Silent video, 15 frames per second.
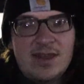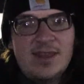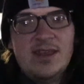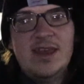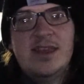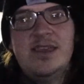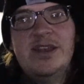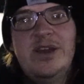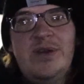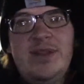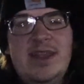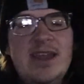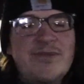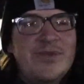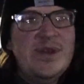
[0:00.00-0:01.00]
You know,
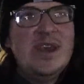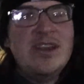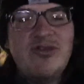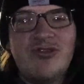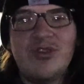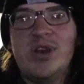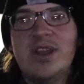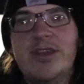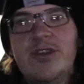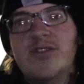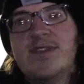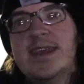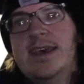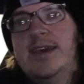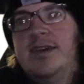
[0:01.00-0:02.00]
they really enjoyed
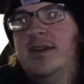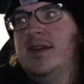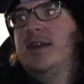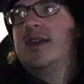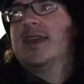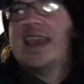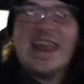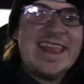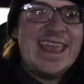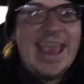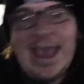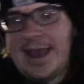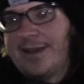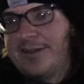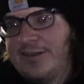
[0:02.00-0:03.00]
those, uh, Kit
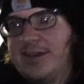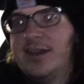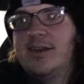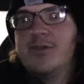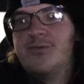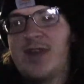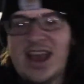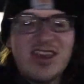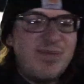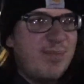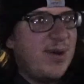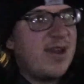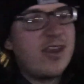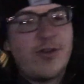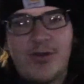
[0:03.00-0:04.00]
Kat,
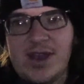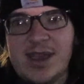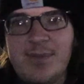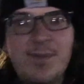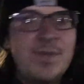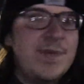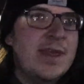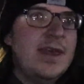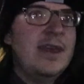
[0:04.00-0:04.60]
raspberry cream,